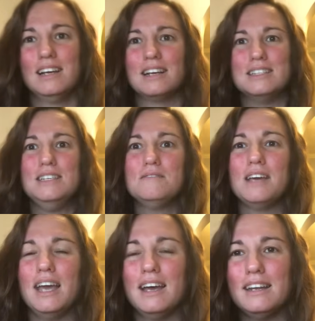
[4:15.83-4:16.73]
because you
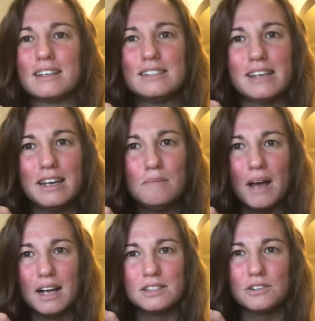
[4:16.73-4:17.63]
can't extend
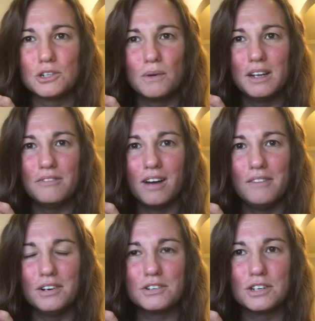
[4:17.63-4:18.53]
past your
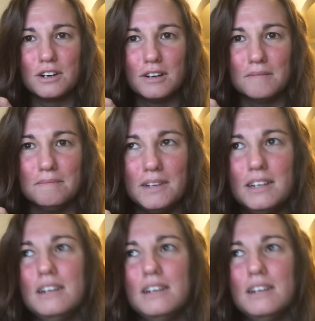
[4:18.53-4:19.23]
25-year term.